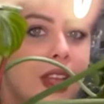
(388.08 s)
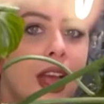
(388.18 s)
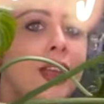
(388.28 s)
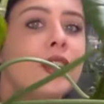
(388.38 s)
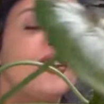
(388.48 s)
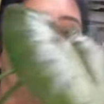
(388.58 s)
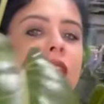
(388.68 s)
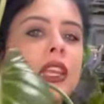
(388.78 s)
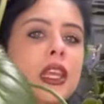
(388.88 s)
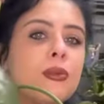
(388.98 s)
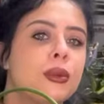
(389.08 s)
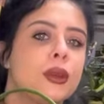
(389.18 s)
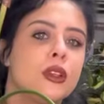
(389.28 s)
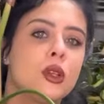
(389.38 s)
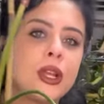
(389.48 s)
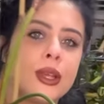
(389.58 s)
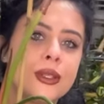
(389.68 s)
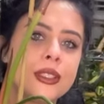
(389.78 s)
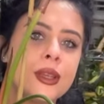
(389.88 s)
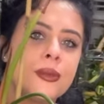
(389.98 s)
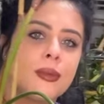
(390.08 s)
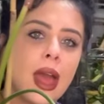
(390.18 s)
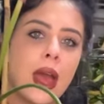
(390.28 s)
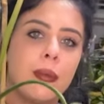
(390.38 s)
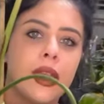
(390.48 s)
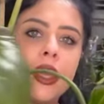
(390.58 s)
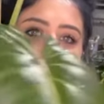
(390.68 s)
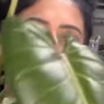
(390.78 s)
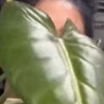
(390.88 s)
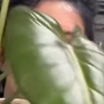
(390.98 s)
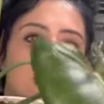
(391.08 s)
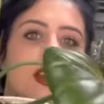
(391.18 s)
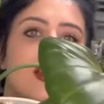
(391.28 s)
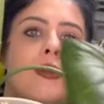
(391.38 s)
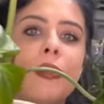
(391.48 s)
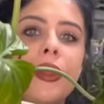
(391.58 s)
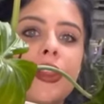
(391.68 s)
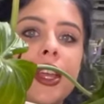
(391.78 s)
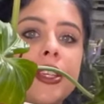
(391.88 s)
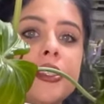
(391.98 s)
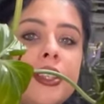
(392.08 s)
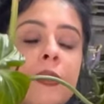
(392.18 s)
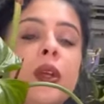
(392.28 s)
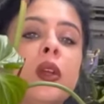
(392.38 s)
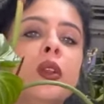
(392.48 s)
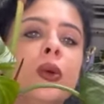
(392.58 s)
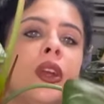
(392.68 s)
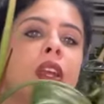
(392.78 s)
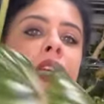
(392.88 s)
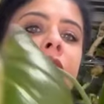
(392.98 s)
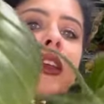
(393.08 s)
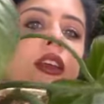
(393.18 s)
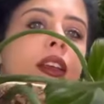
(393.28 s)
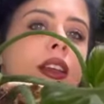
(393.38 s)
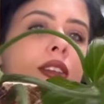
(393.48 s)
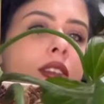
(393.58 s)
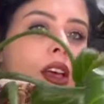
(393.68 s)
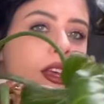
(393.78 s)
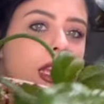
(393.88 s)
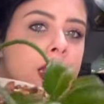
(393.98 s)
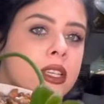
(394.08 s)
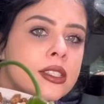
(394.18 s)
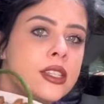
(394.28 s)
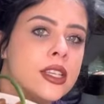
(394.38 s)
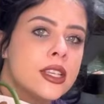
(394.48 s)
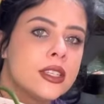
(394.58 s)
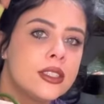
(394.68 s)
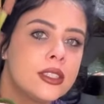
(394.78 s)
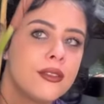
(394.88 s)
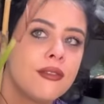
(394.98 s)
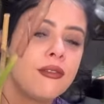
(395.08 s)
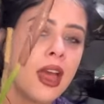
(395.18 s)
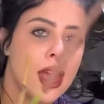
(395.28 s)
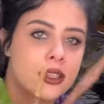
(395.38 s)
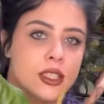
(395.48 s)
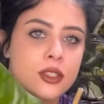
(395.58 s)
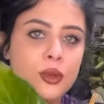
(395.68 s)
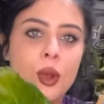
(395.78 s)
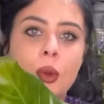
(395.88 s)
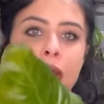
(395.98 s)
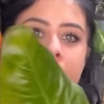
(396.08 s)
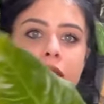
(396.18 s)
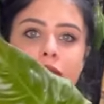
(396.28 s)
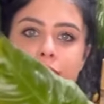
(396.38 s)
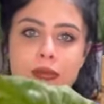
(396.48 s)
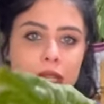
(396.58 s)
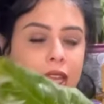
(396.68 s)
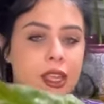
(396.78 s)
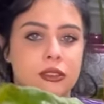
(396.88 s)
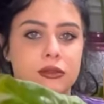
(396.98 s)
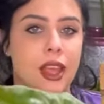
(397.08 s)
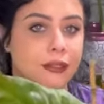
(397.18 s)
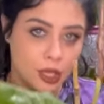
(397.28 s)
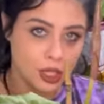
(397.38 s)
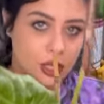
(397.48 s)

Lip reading: I couldn't keep Gloriosum happy, but this Summer Glory is the easiest, fastest growing plant ever.